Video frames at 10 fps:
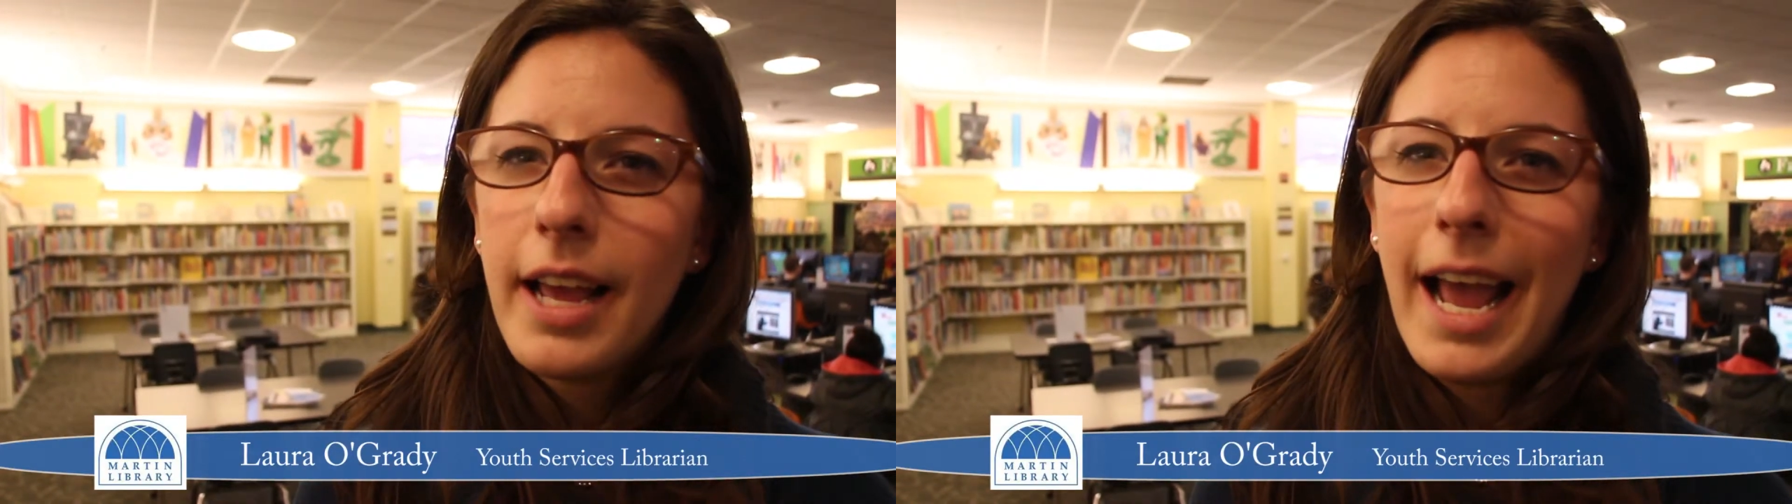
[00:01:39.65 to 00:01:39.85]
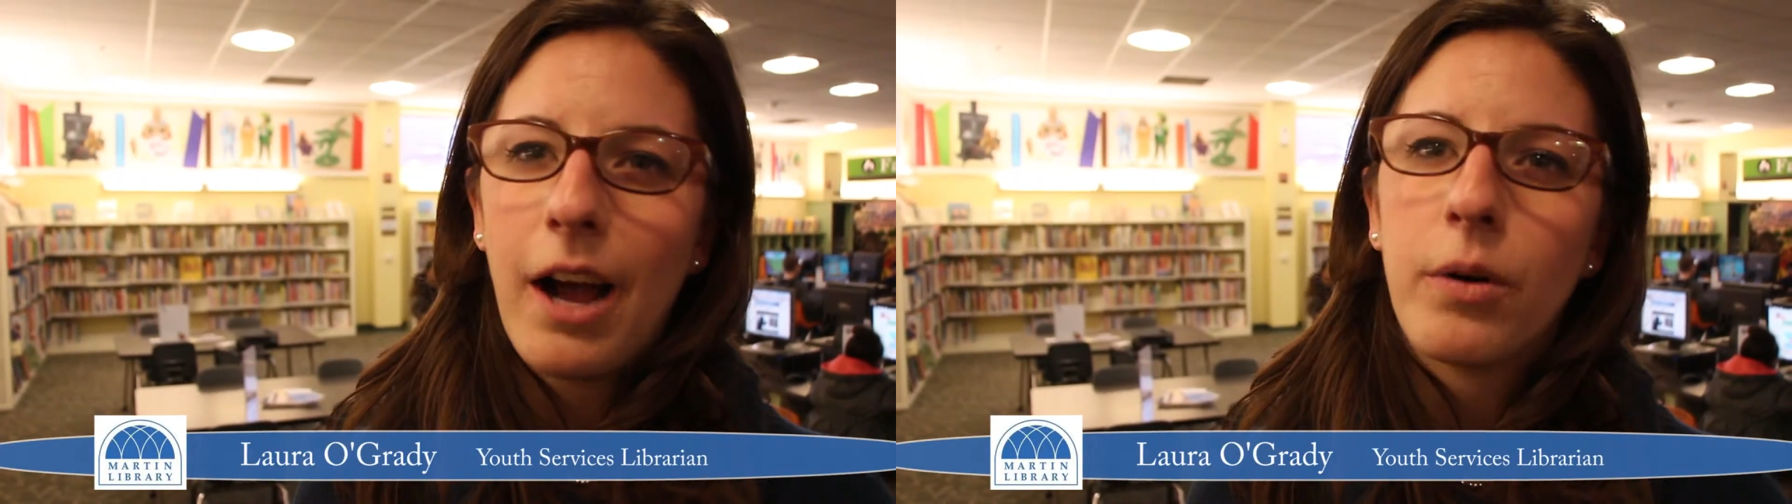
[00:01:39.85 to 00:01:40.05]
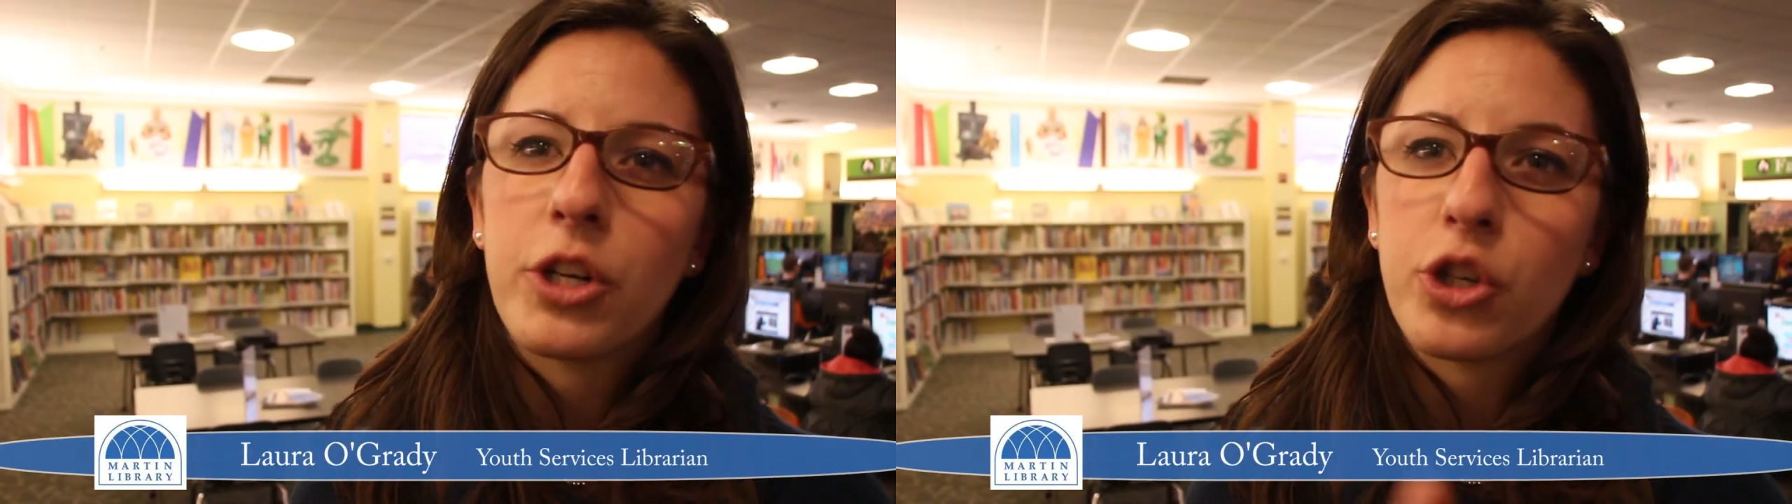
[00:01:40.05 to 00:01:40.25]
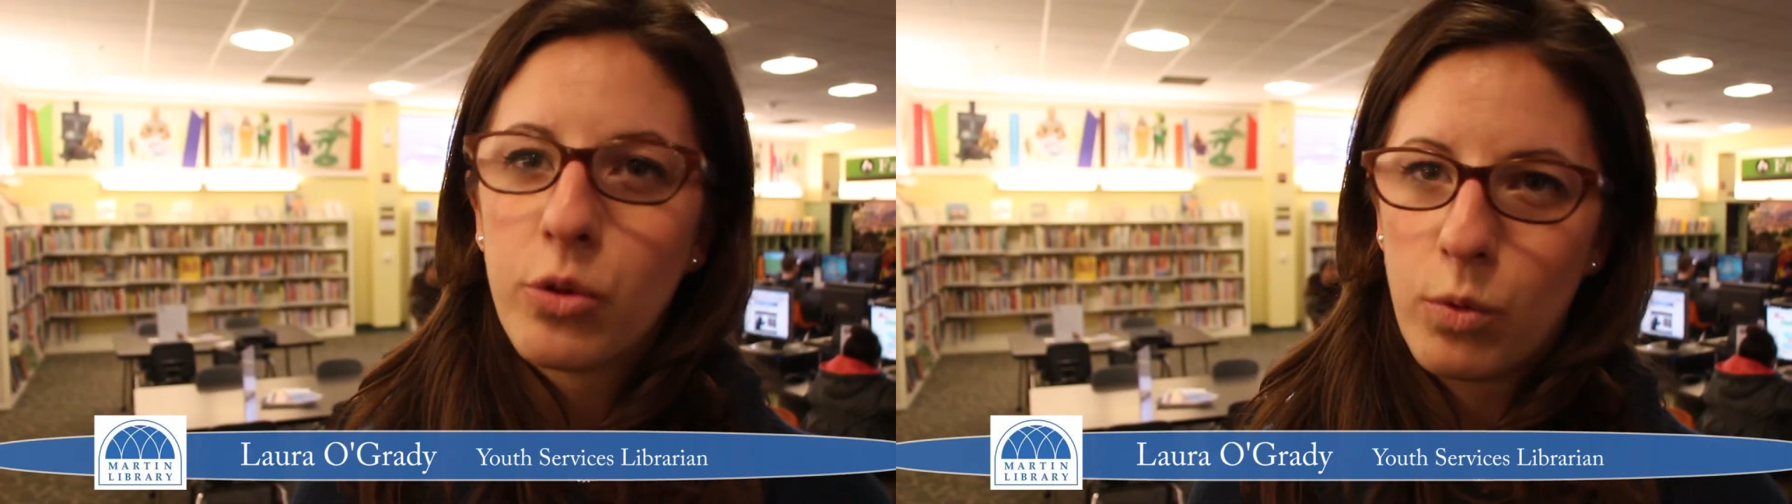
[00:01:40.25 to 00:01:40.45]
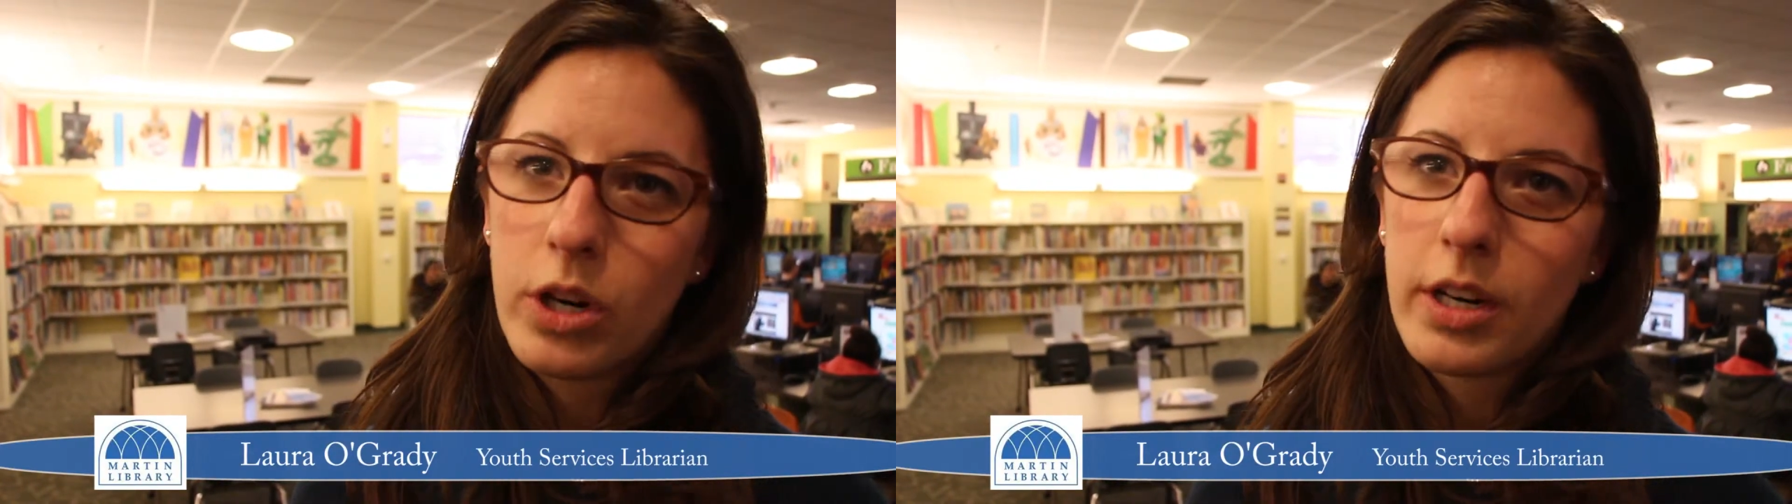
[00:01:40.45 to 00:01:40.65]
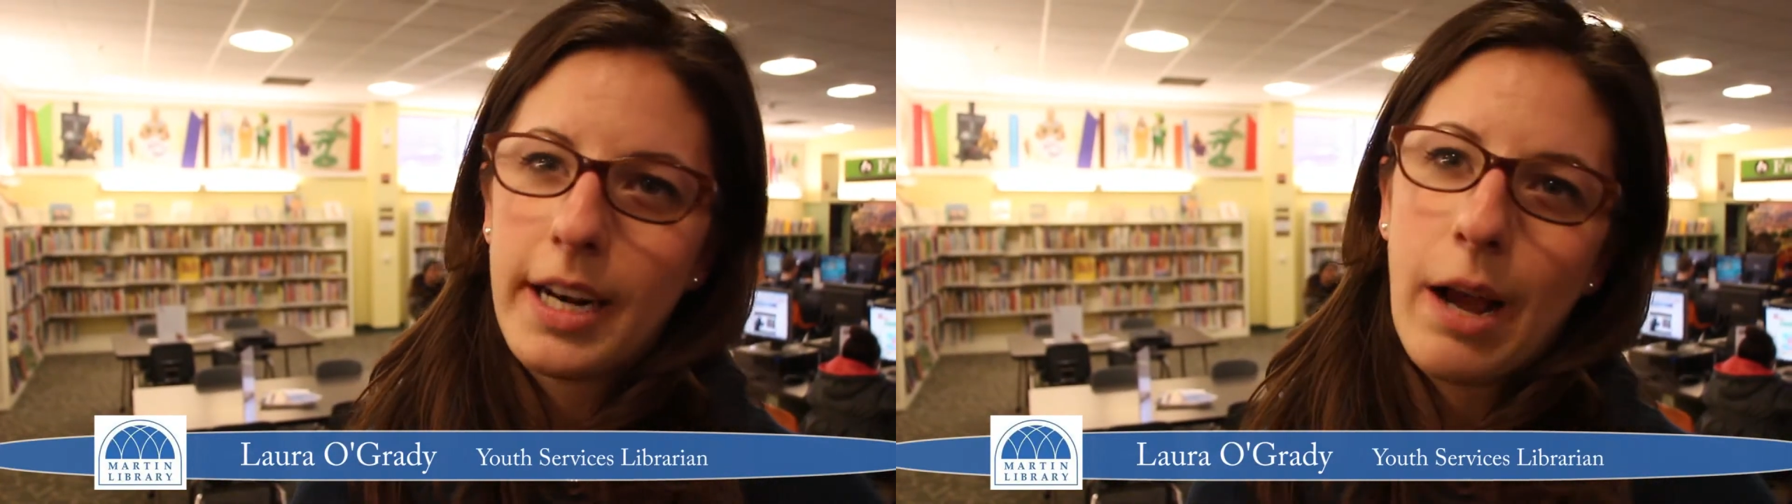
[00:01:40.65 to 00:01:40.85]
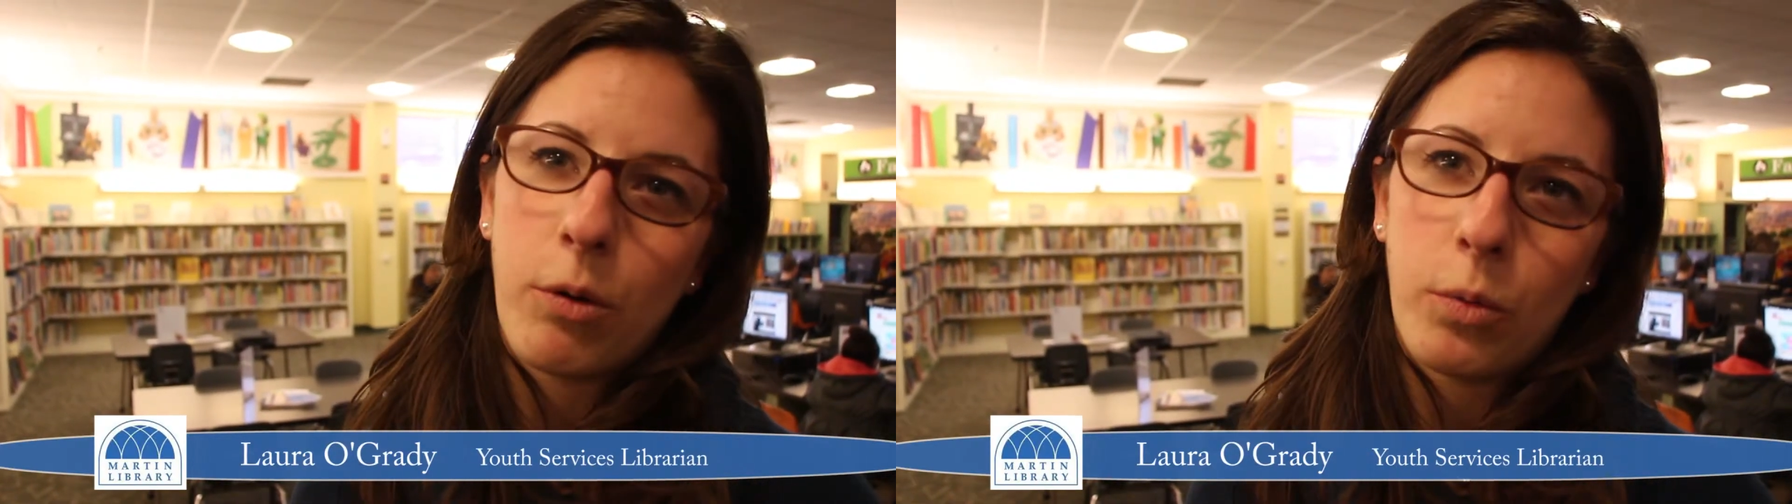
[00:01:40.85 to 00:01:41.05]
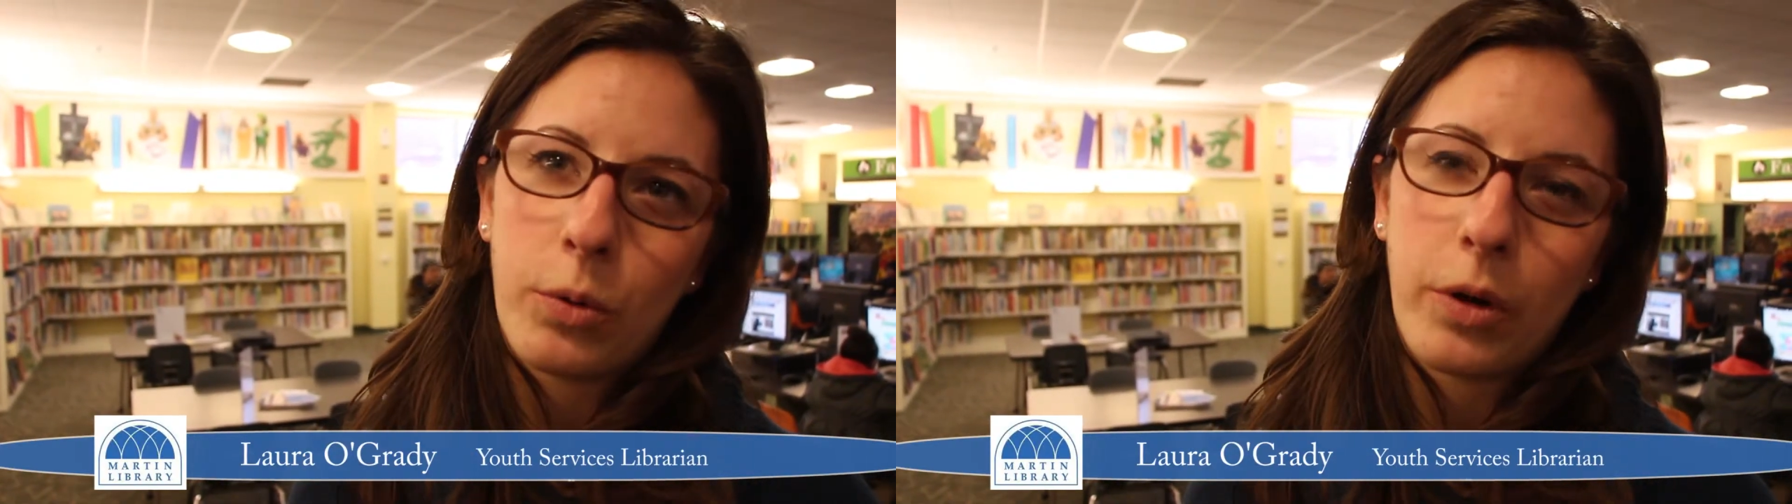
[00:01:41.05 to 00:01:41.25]
how it should work and how
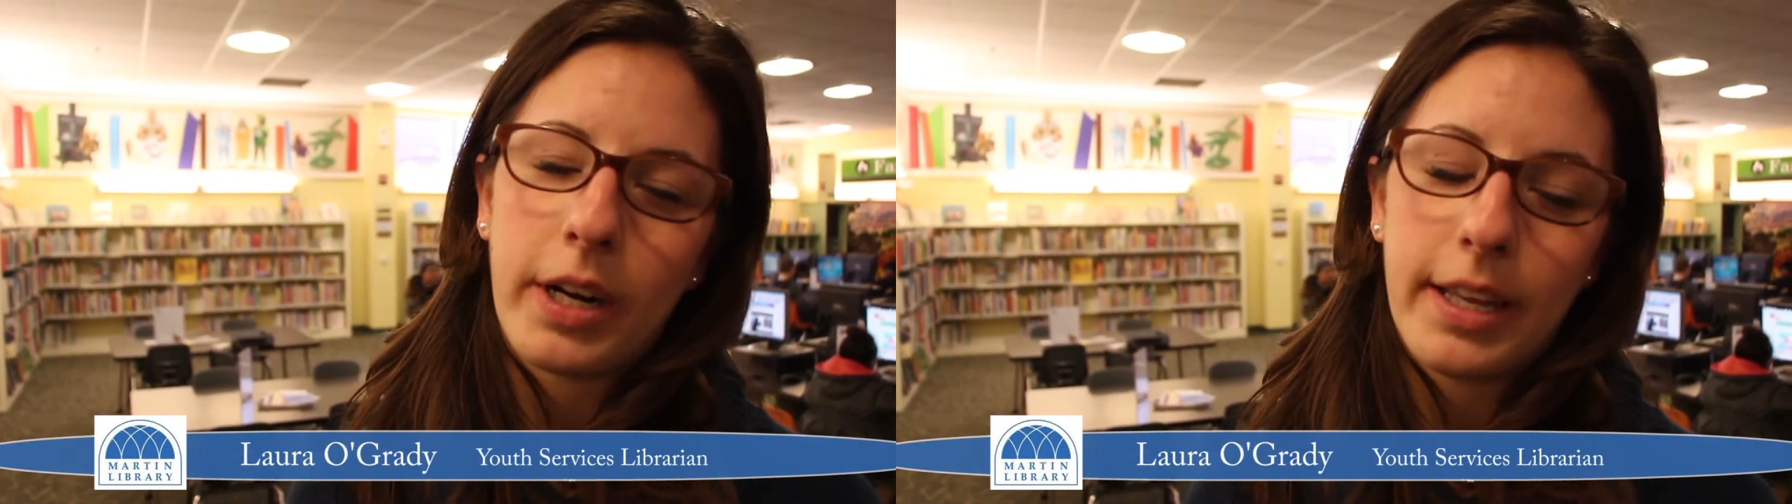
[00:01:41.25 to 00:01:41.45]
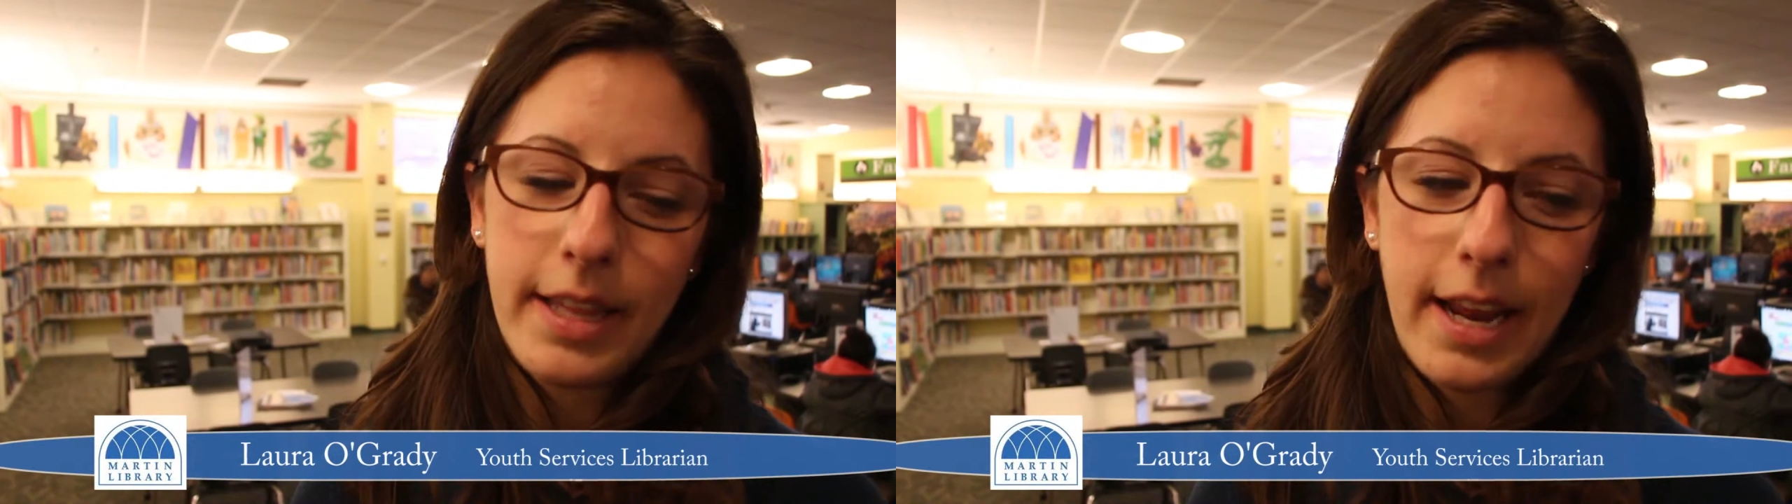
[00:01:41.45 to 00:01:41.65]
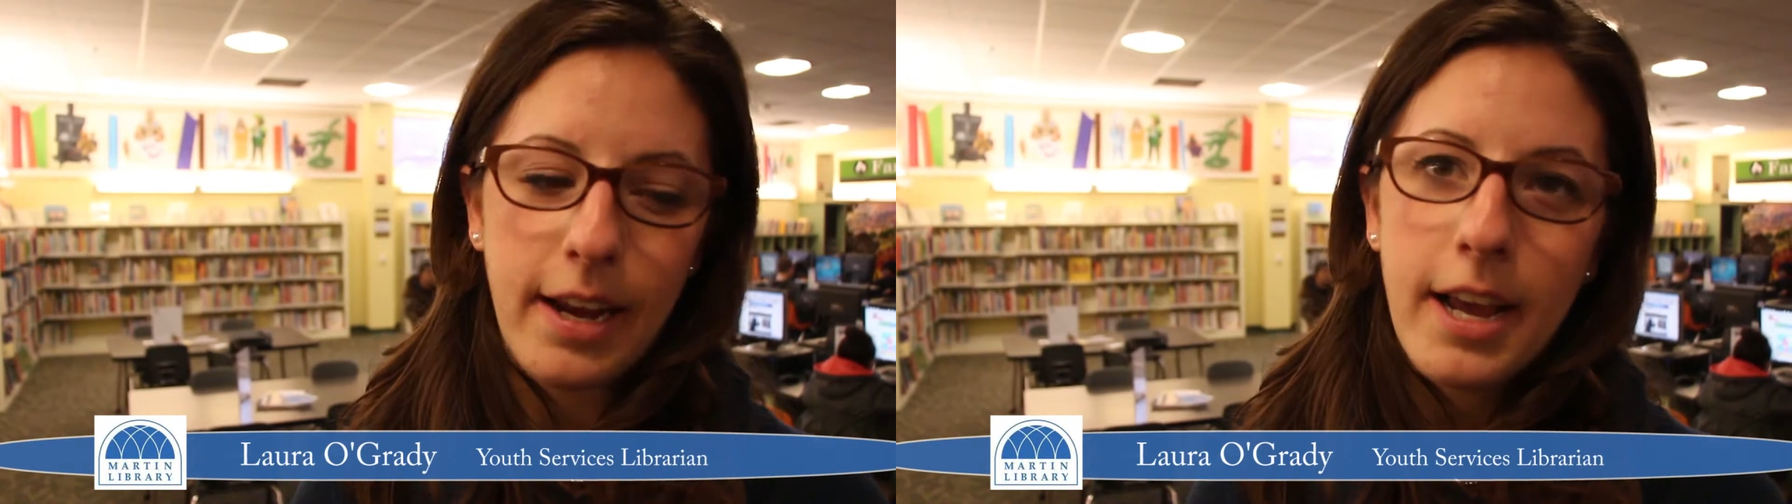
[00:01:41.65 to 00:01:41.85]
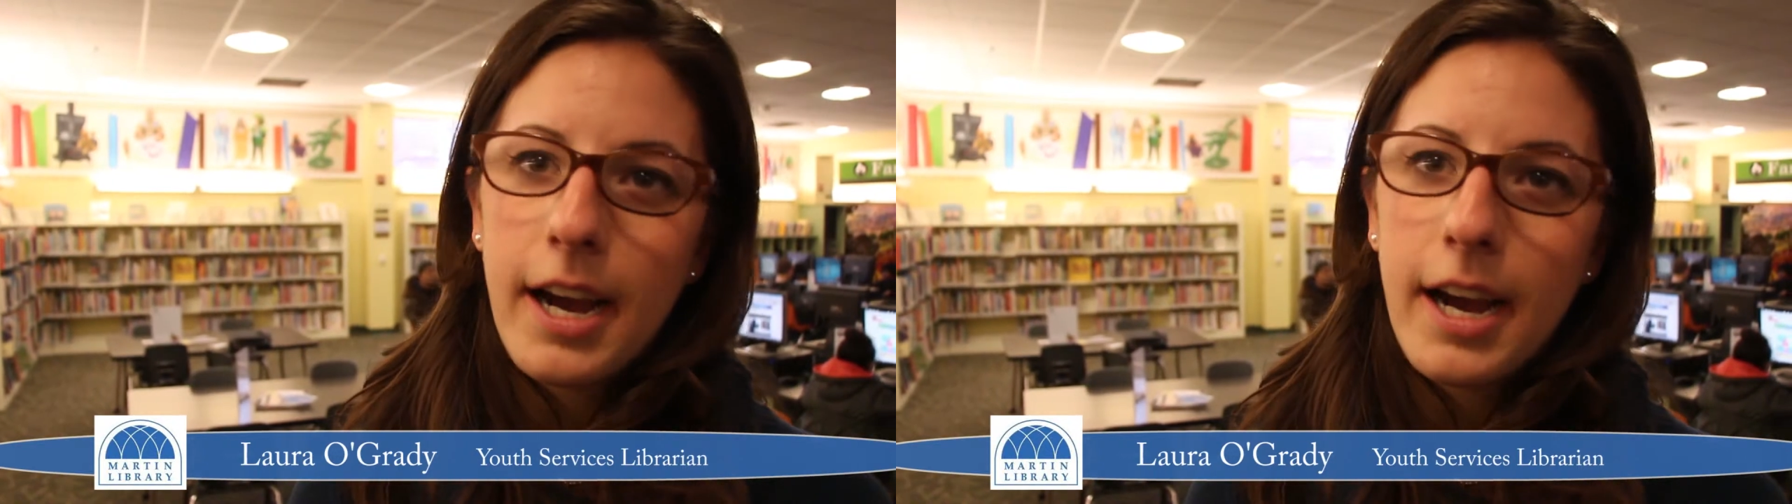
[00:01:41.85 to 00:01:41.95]
it would work, and then